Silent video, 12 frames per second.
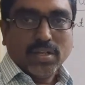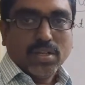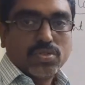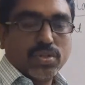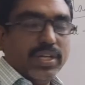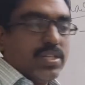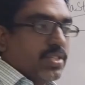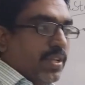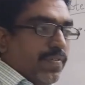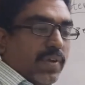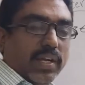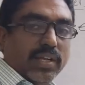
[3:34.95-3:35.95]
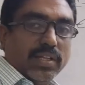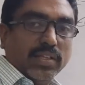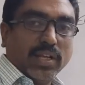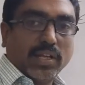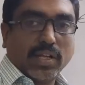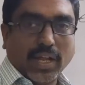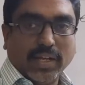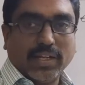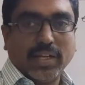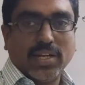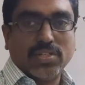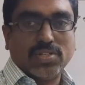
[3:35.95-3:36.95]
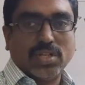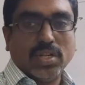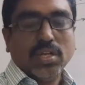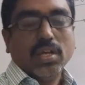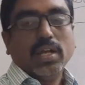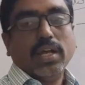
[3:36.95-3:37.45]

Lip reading: So it is reflecting that light energy,